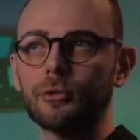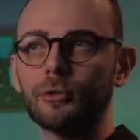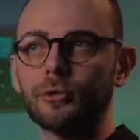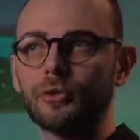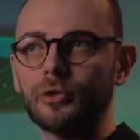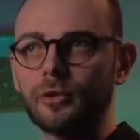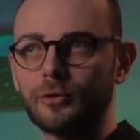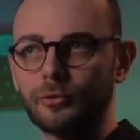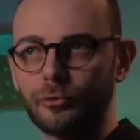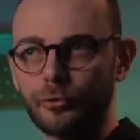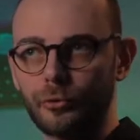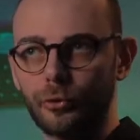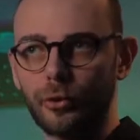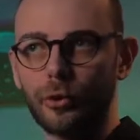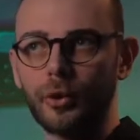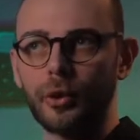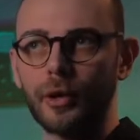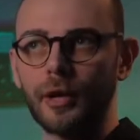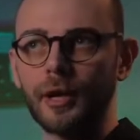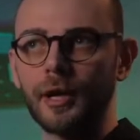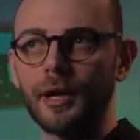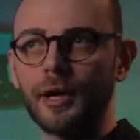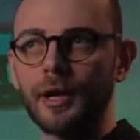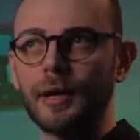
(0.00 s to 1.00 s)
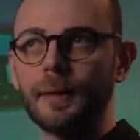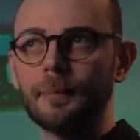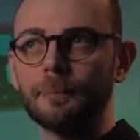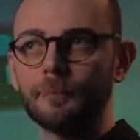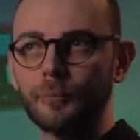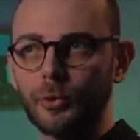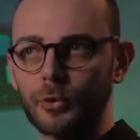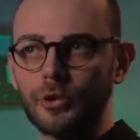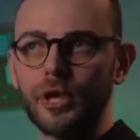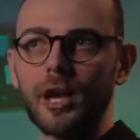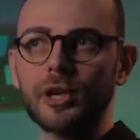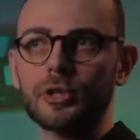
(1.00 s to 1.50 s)
use it for
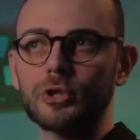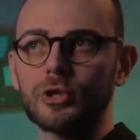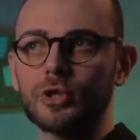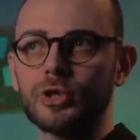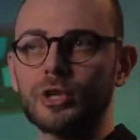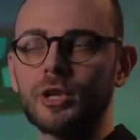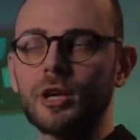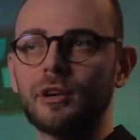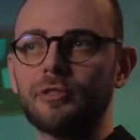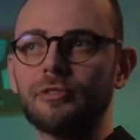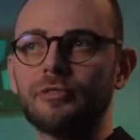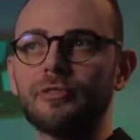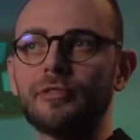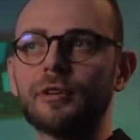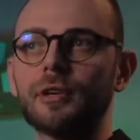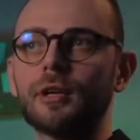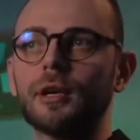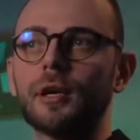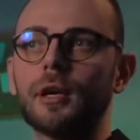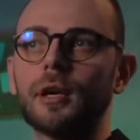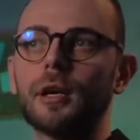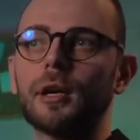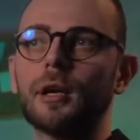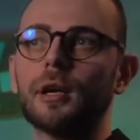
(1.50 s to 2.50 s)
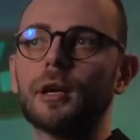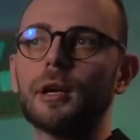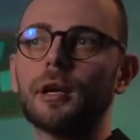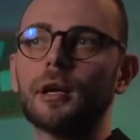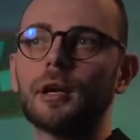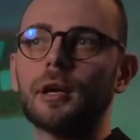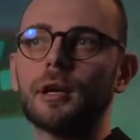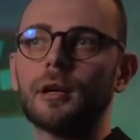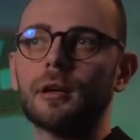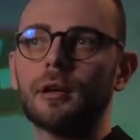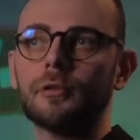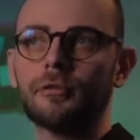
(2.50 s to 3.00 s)
production of
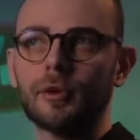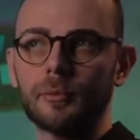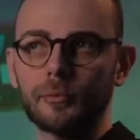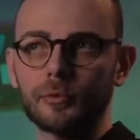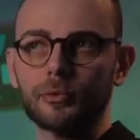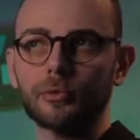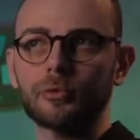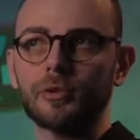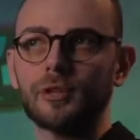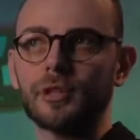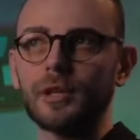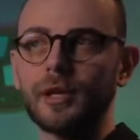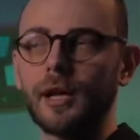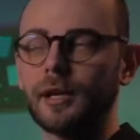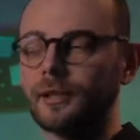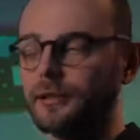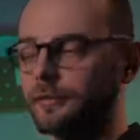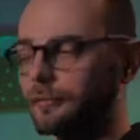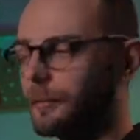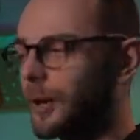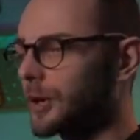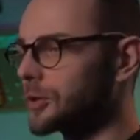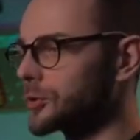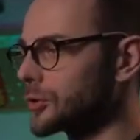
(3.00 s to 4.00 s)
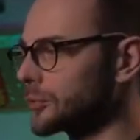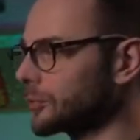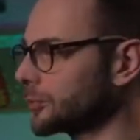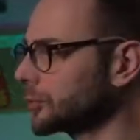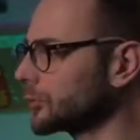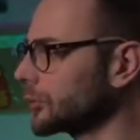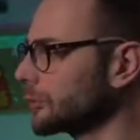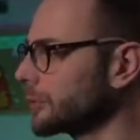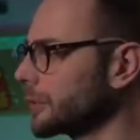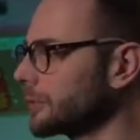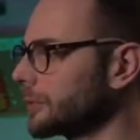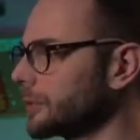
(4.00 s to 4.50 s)
pharmaceutically active
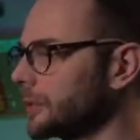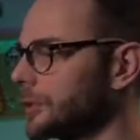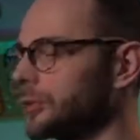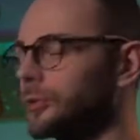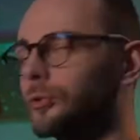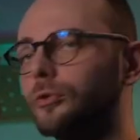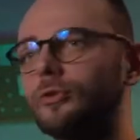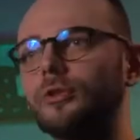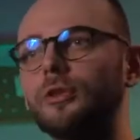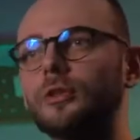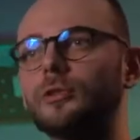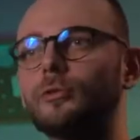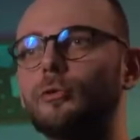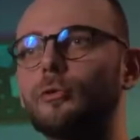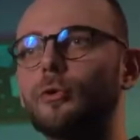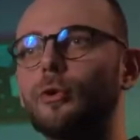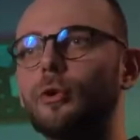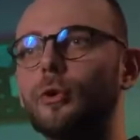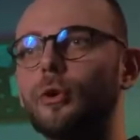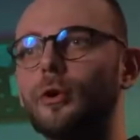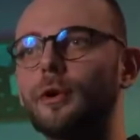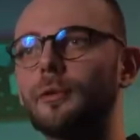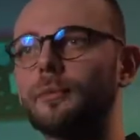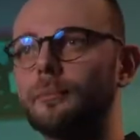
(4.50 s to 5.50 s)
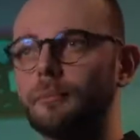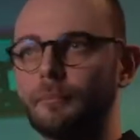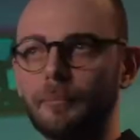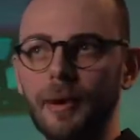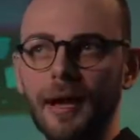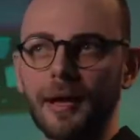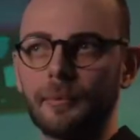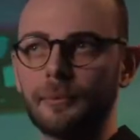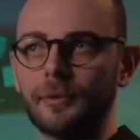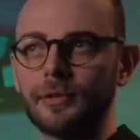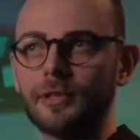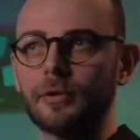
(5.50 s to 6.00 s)
mushrooms or we will use it for
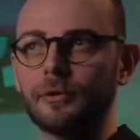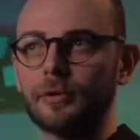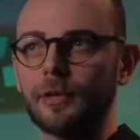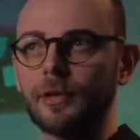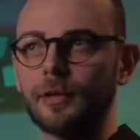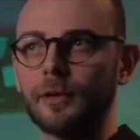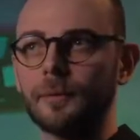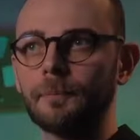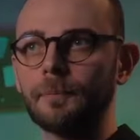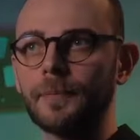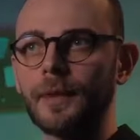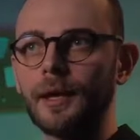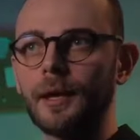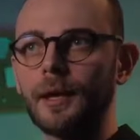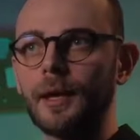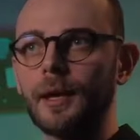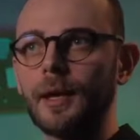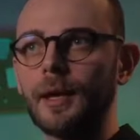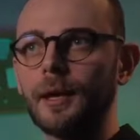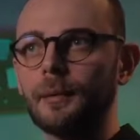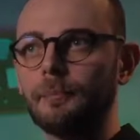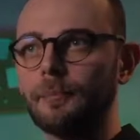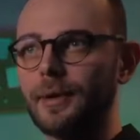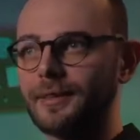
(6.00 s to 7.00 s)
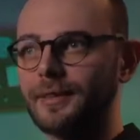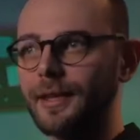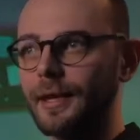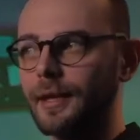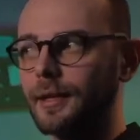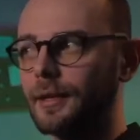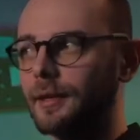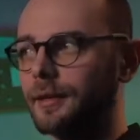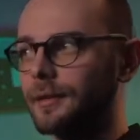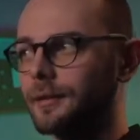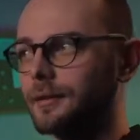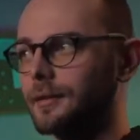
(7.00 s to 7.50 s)
biomaterial. But
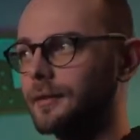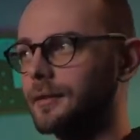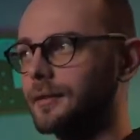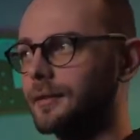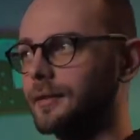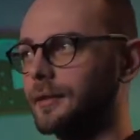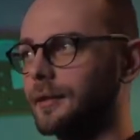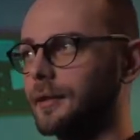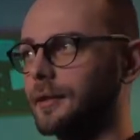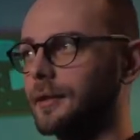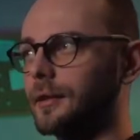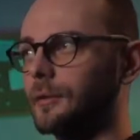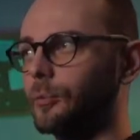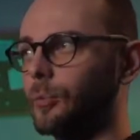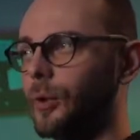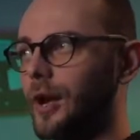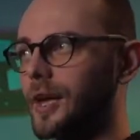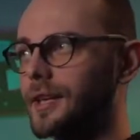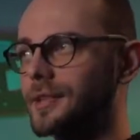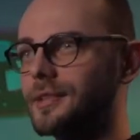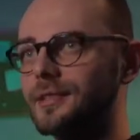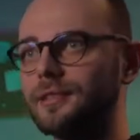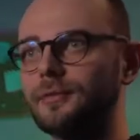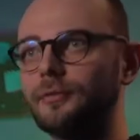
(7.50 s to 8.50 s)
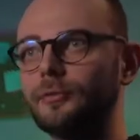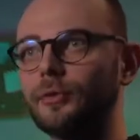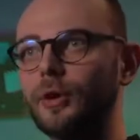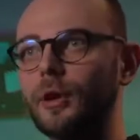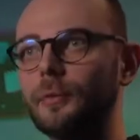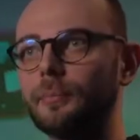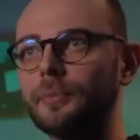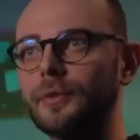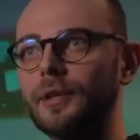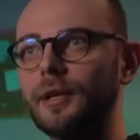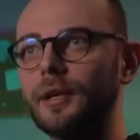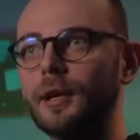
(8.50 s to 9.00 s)
then the waste
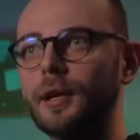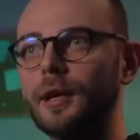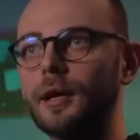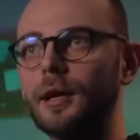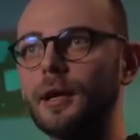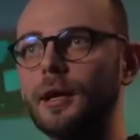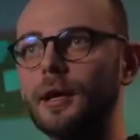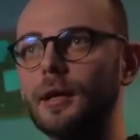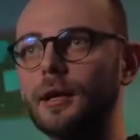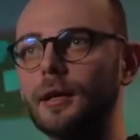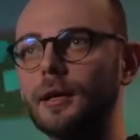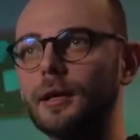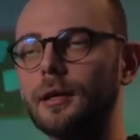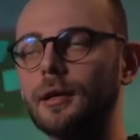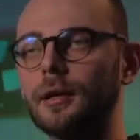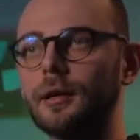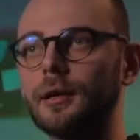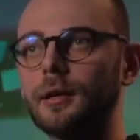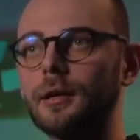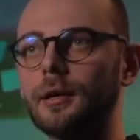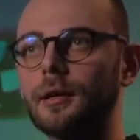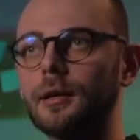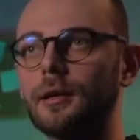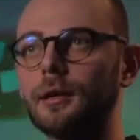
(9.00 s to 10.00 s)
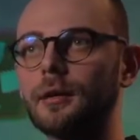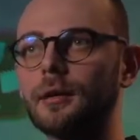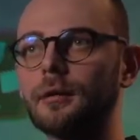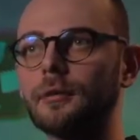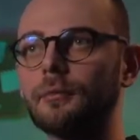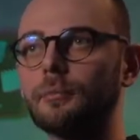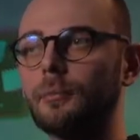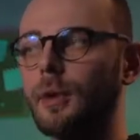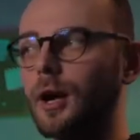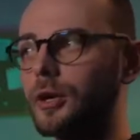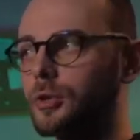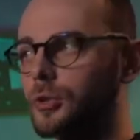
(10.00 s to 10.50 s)
from the
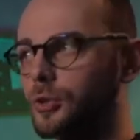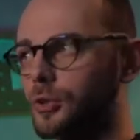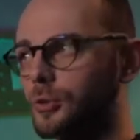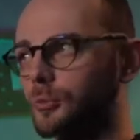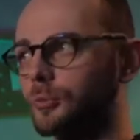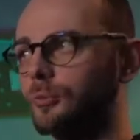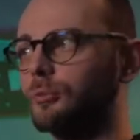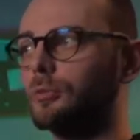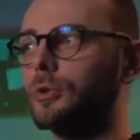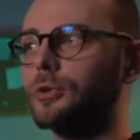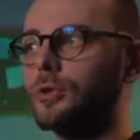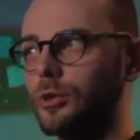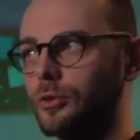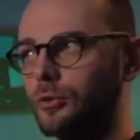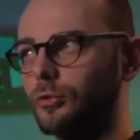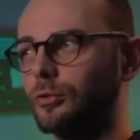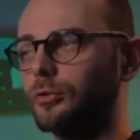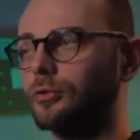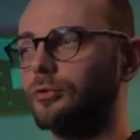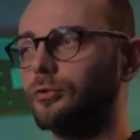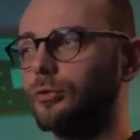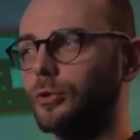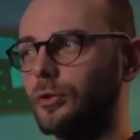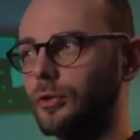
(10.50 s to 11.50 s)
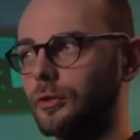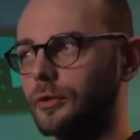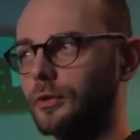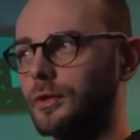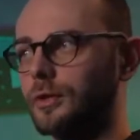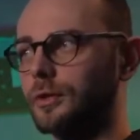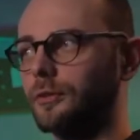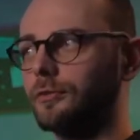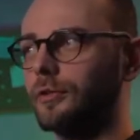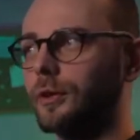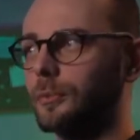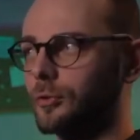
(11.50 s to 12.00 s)
mushrooms which are used for
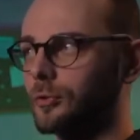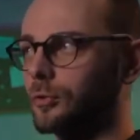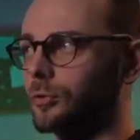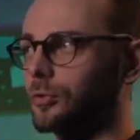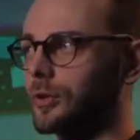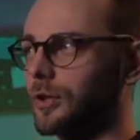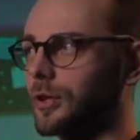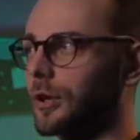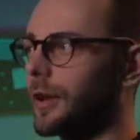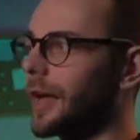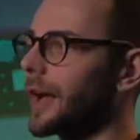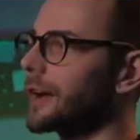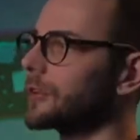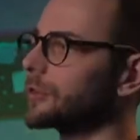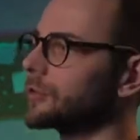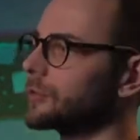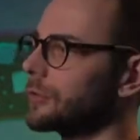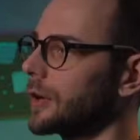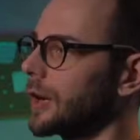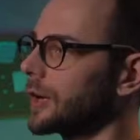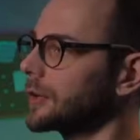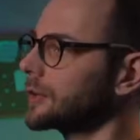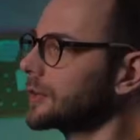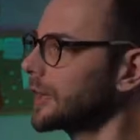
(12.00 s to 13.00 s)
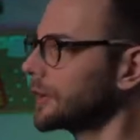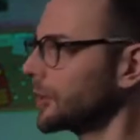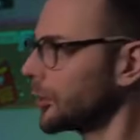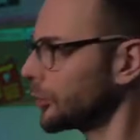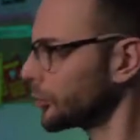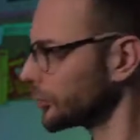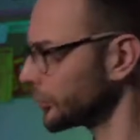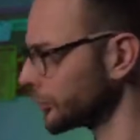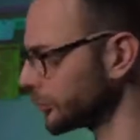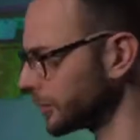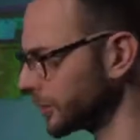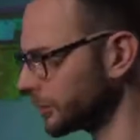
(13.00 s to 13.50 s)
the pharmaceutical extract can
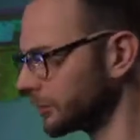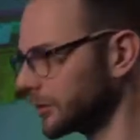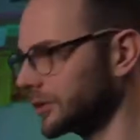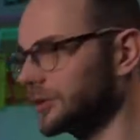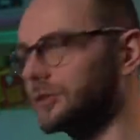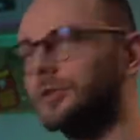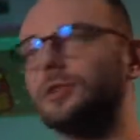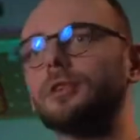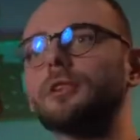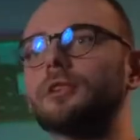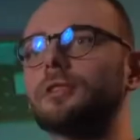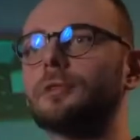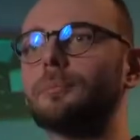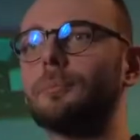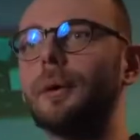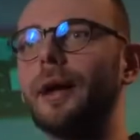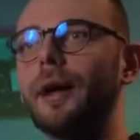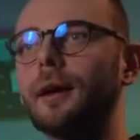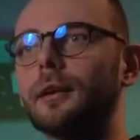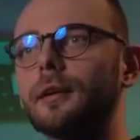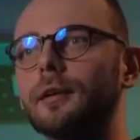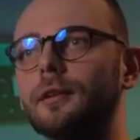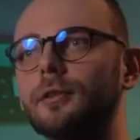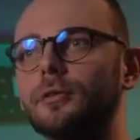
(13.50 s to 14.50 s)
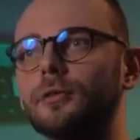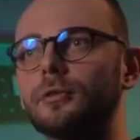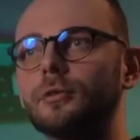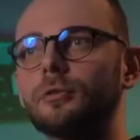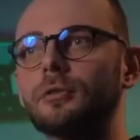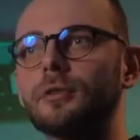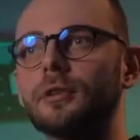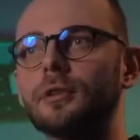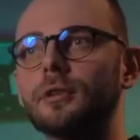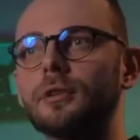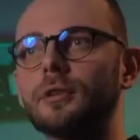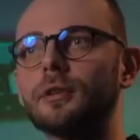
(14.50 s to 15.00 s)
also be returned back into
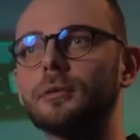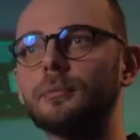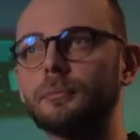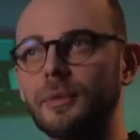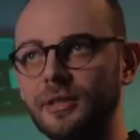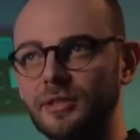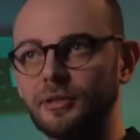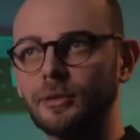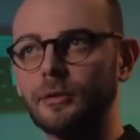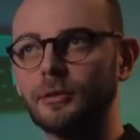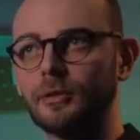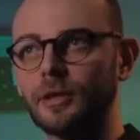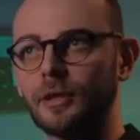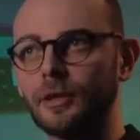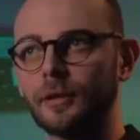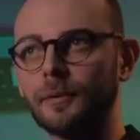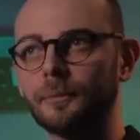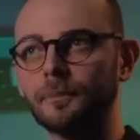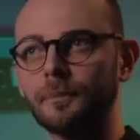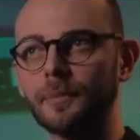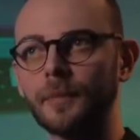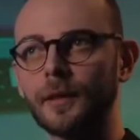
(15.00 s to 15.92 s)
the material.